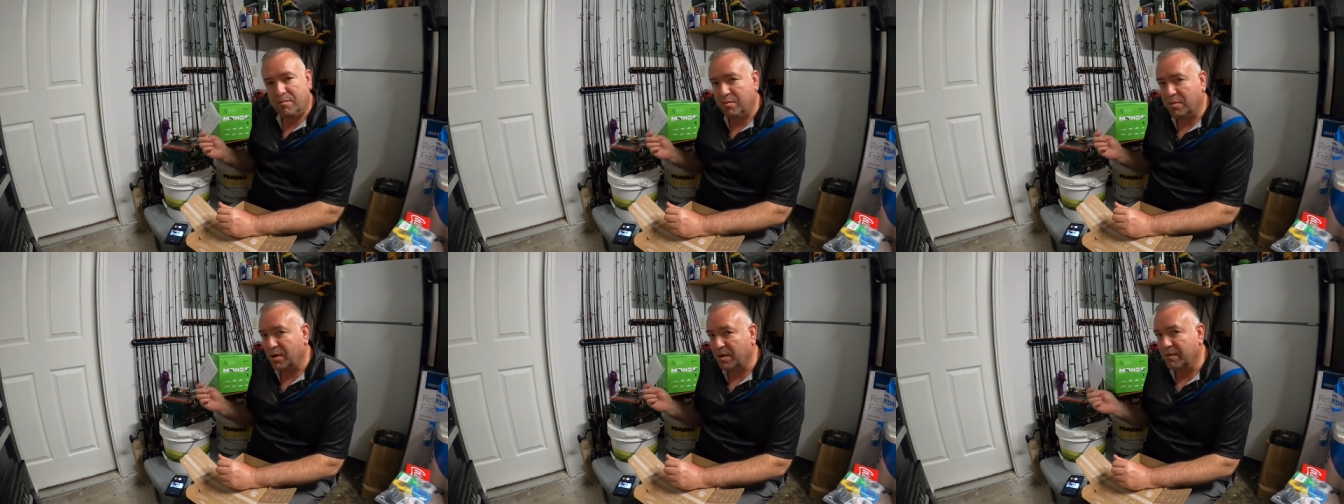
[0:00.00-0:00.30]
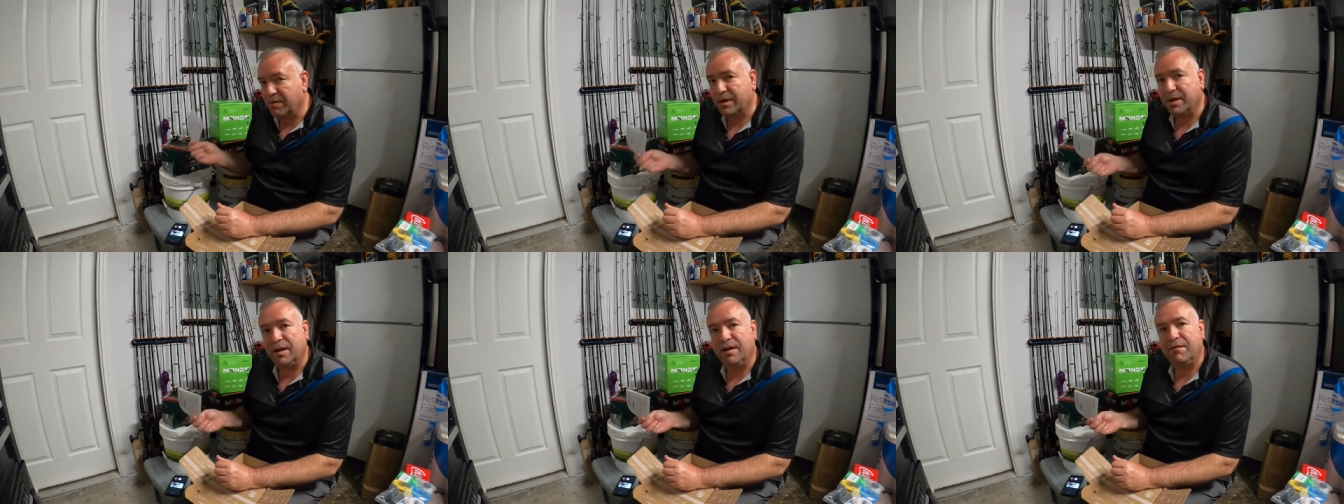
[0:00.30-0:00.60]

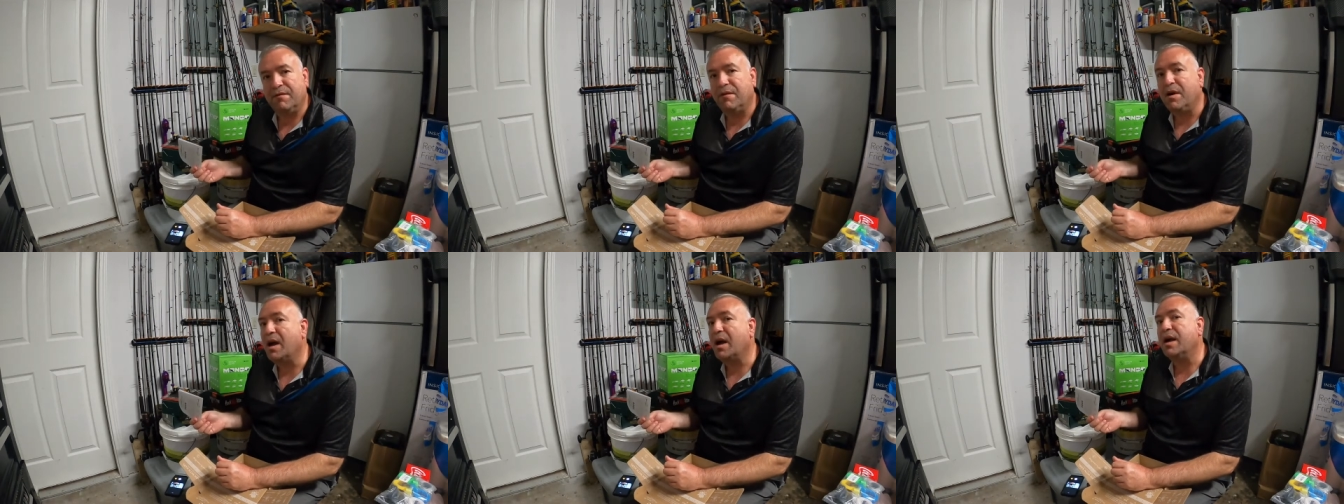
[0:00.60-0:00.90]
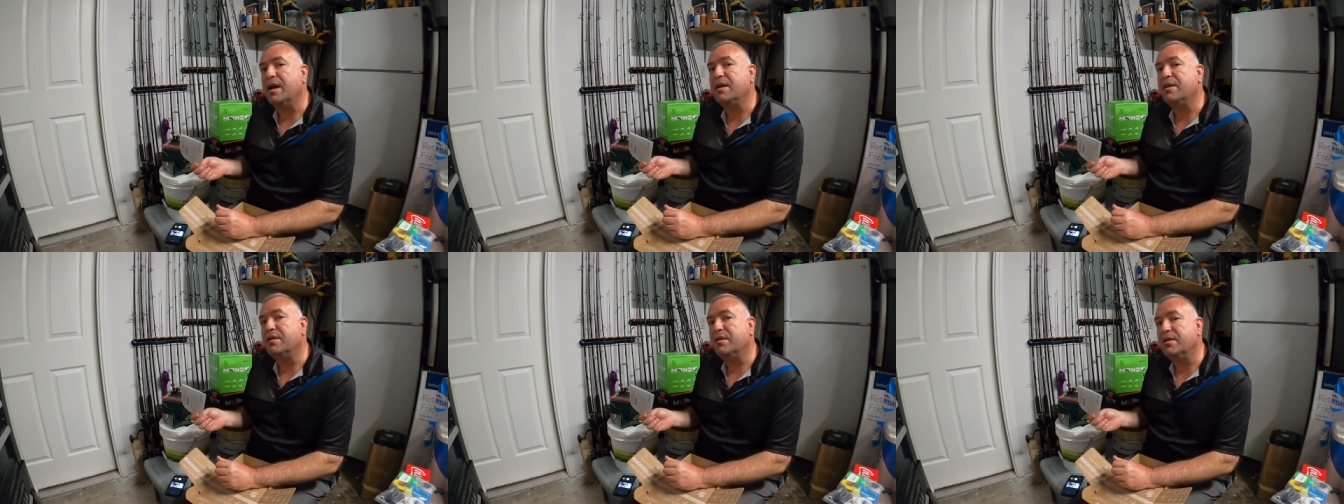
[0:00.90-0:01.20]
perfectly
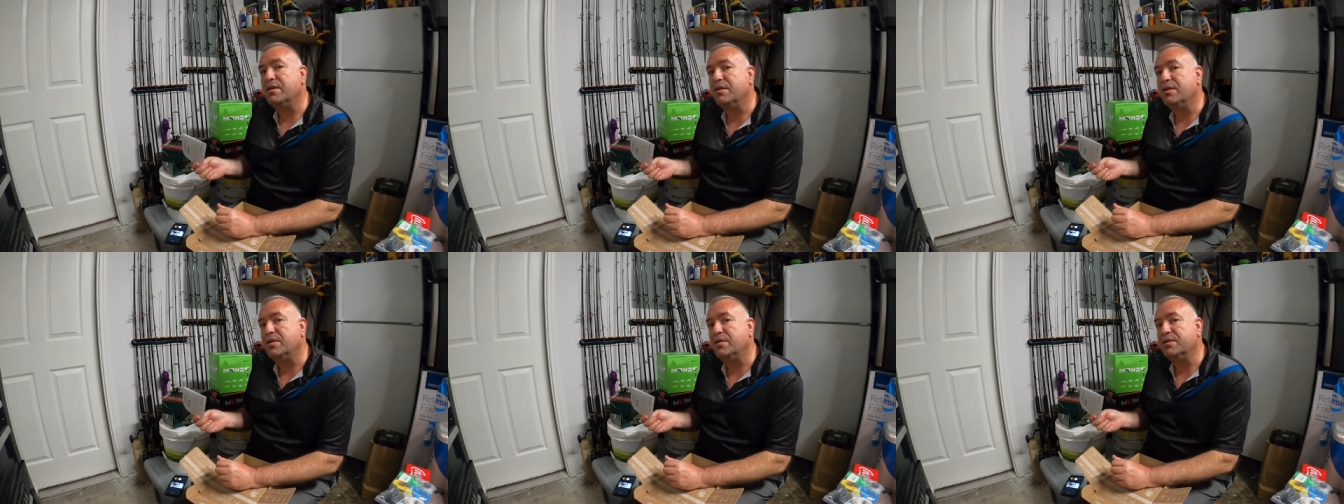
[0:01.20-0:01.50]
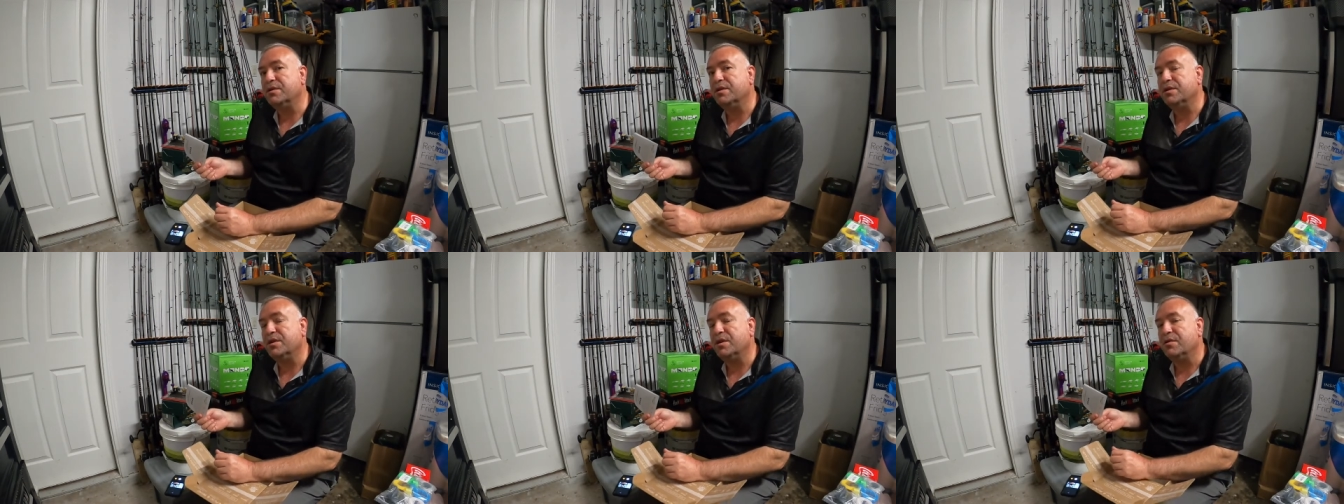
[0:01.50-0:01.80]
fine
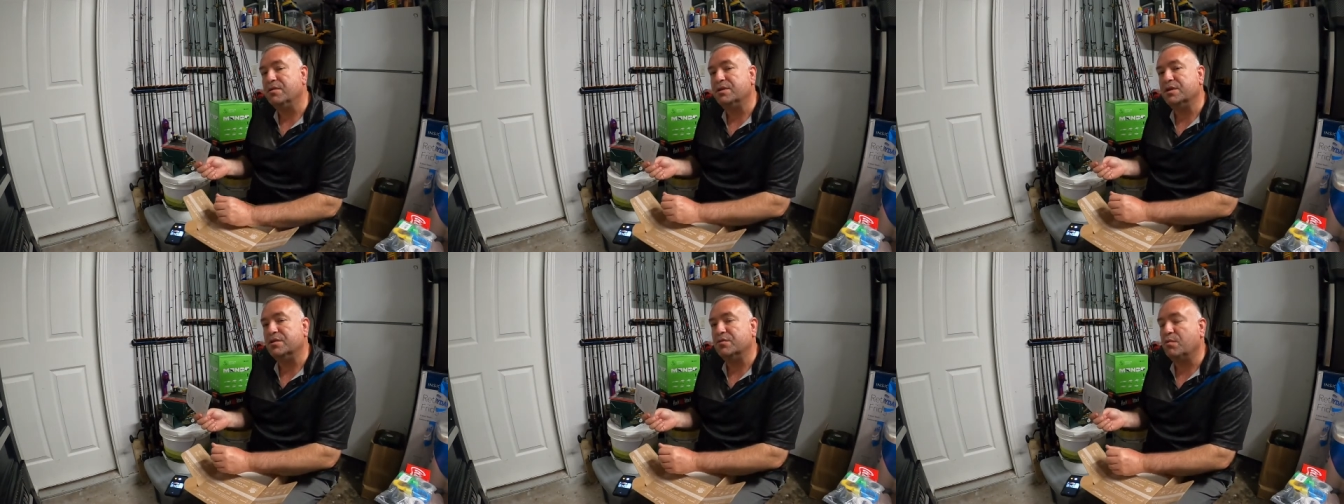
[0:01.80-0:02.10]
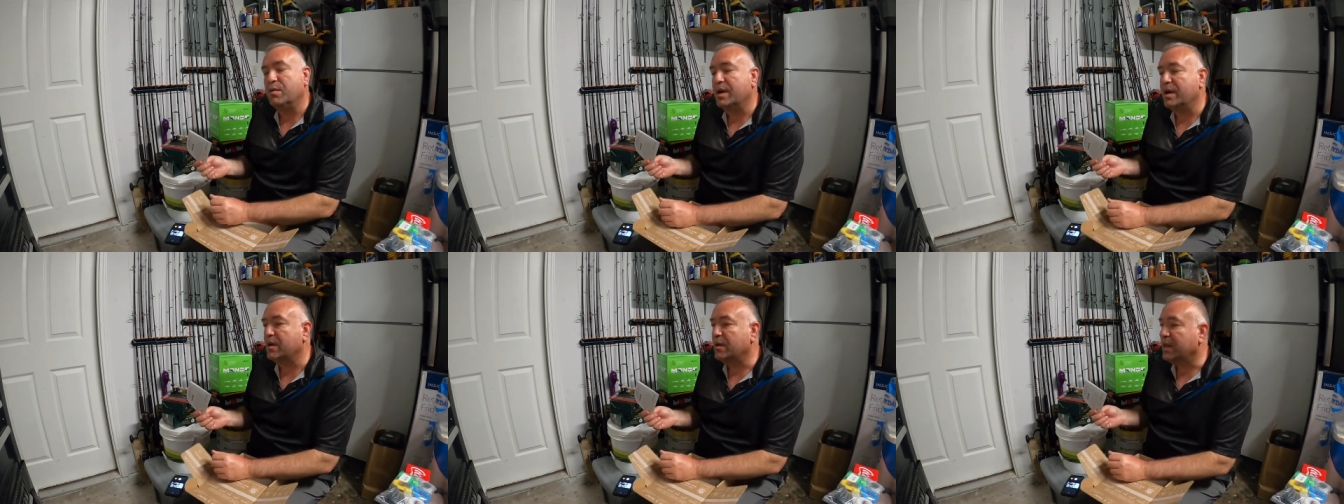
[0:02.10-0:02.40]
using those as
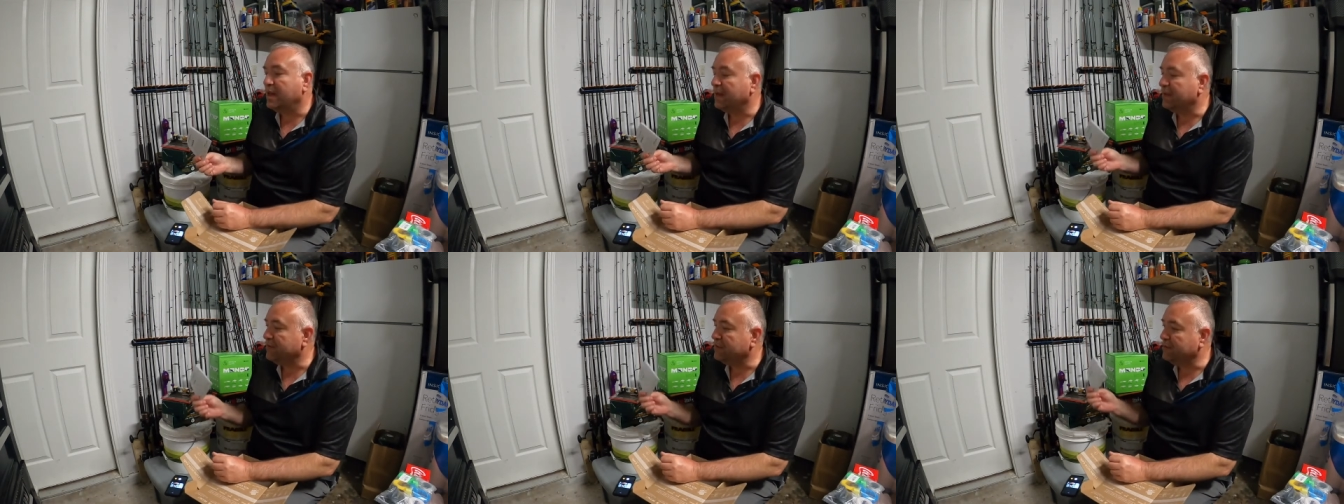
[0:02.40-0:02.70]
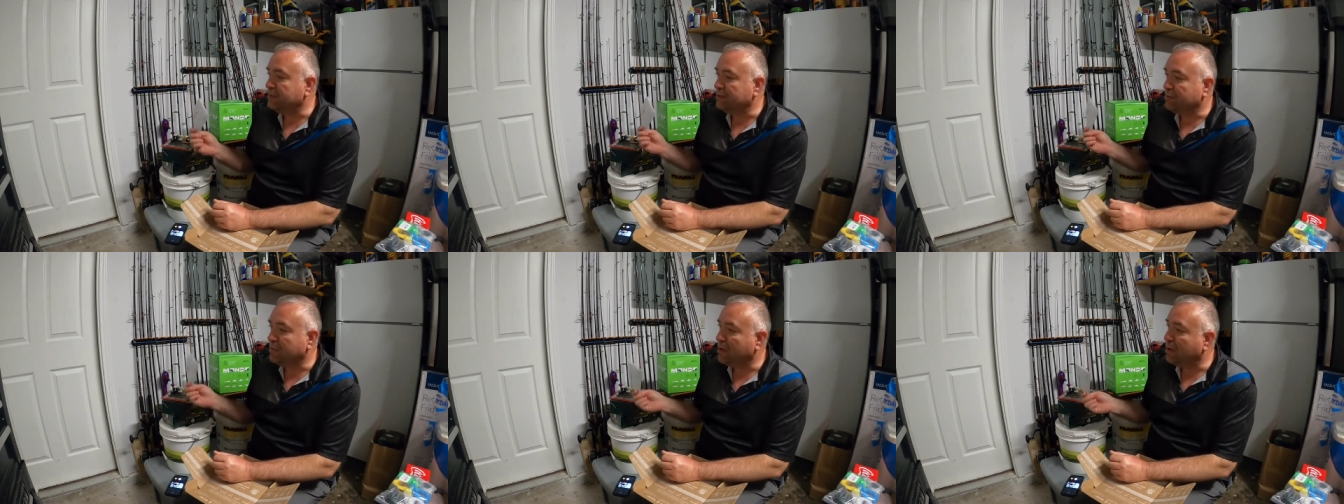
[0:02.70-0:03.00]
well. I have
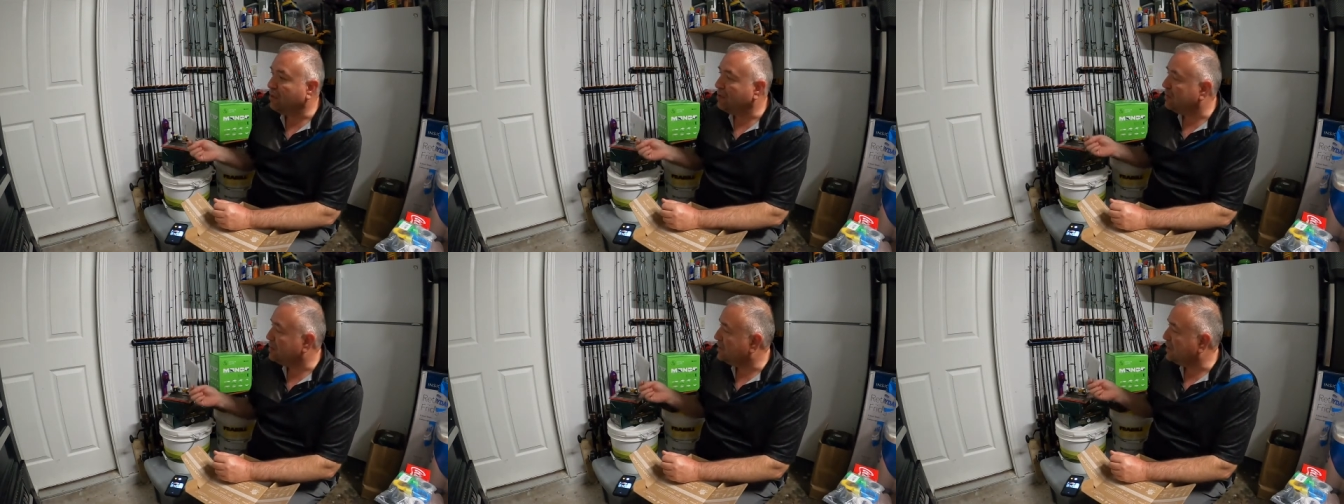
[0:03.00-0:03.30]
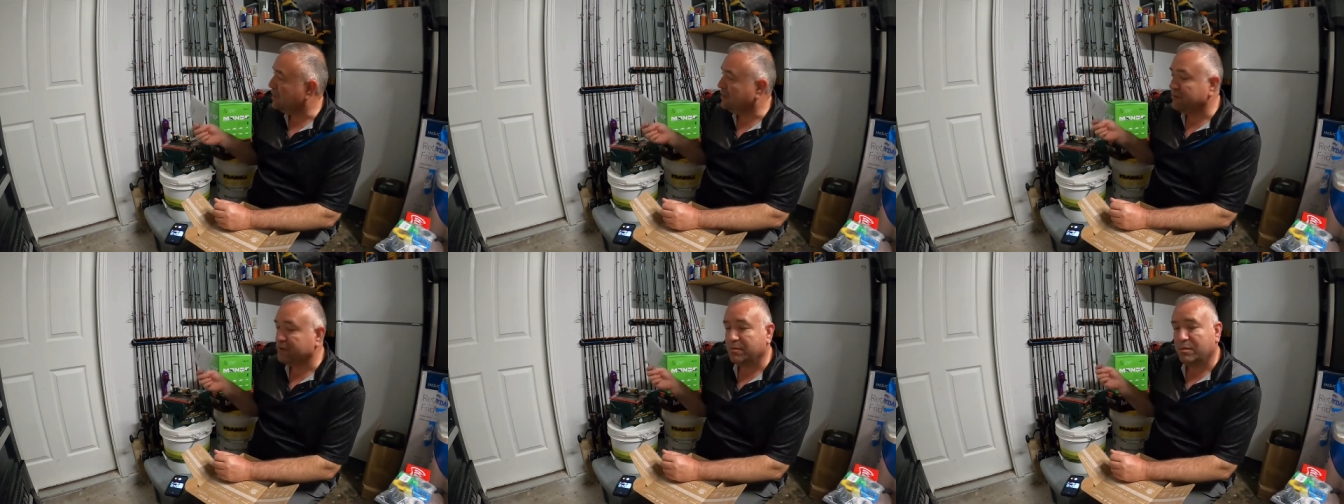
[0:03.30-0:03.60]
some small ones.
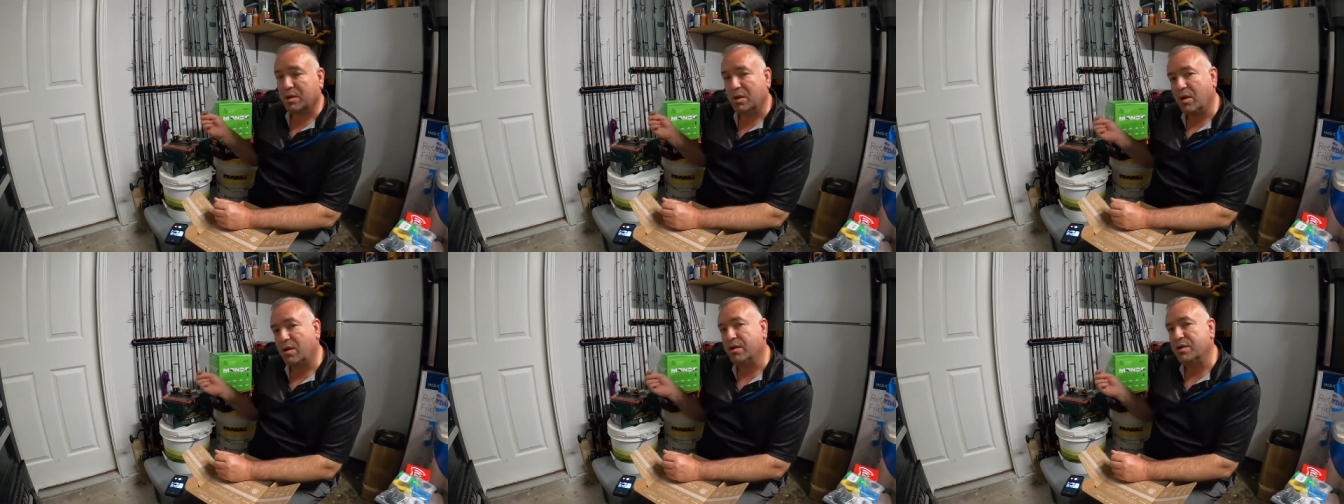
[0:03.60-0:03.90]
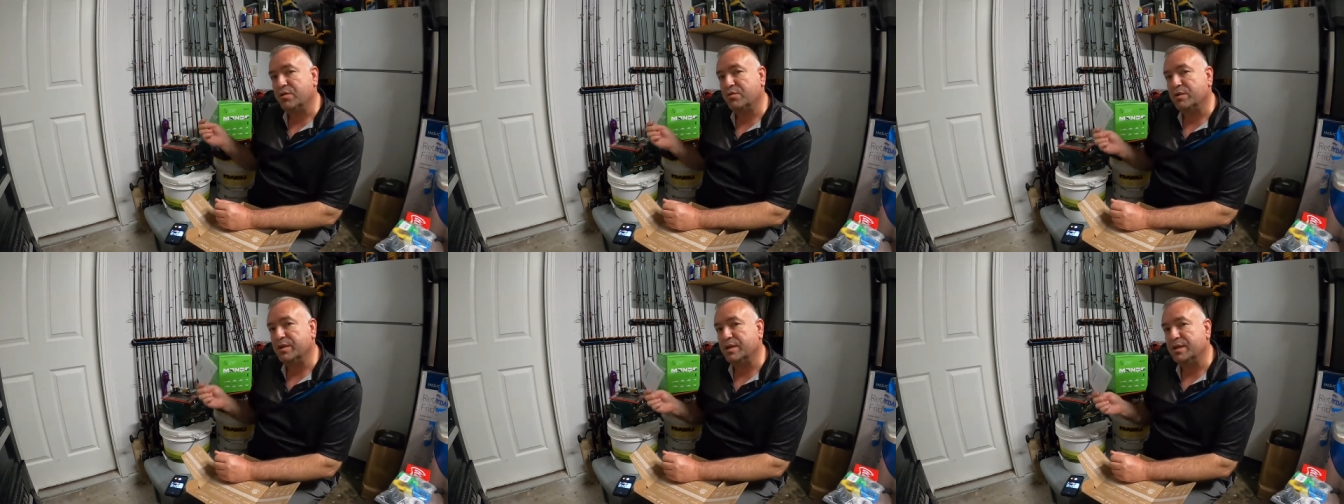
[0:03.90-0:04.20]
I have some
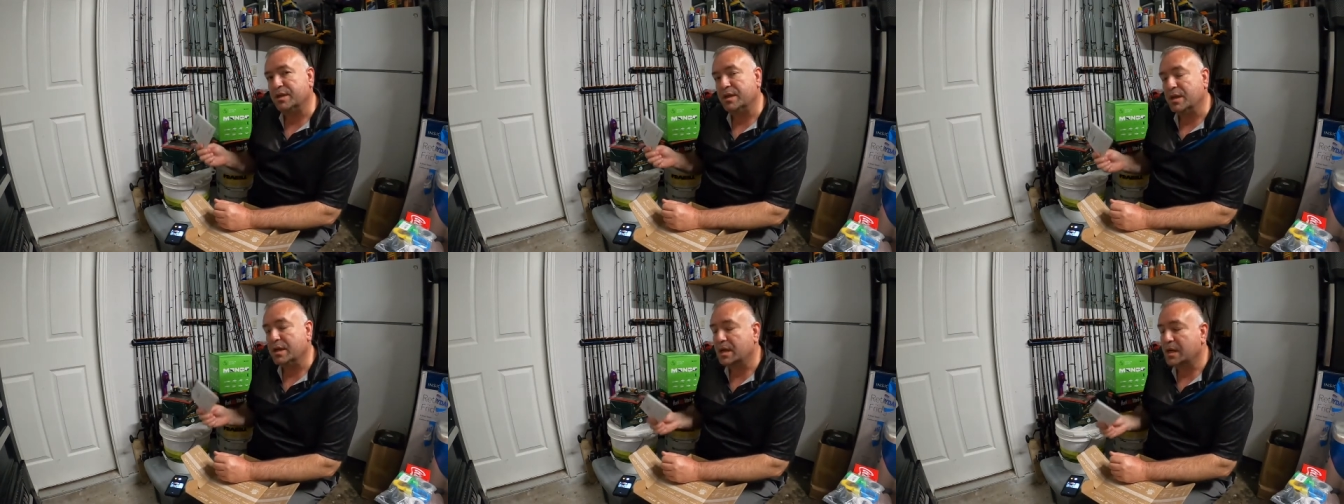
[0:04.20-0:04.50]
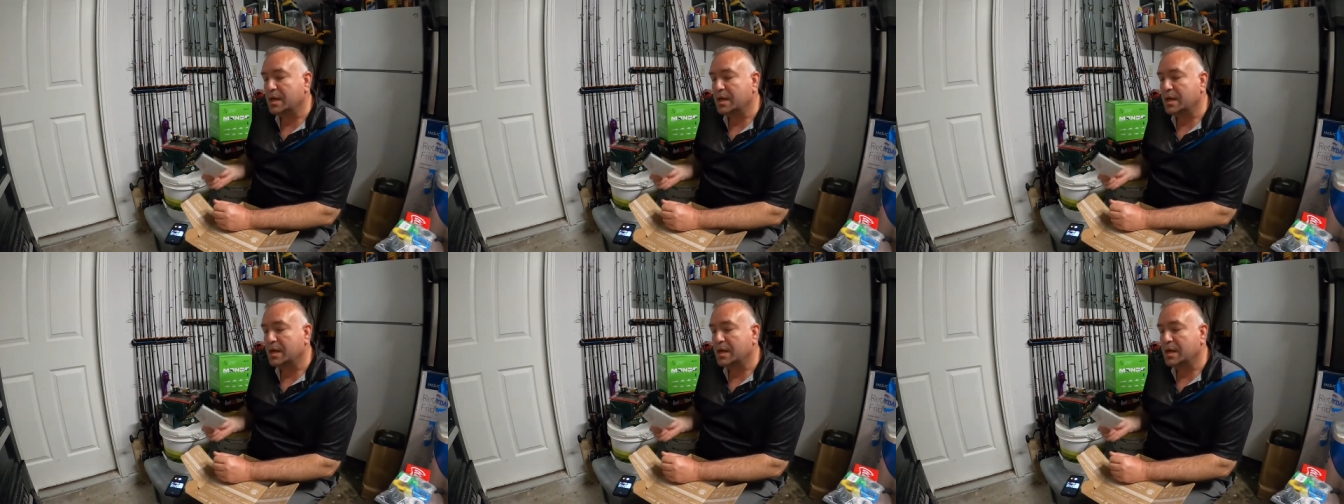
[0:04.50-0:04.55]
large ones.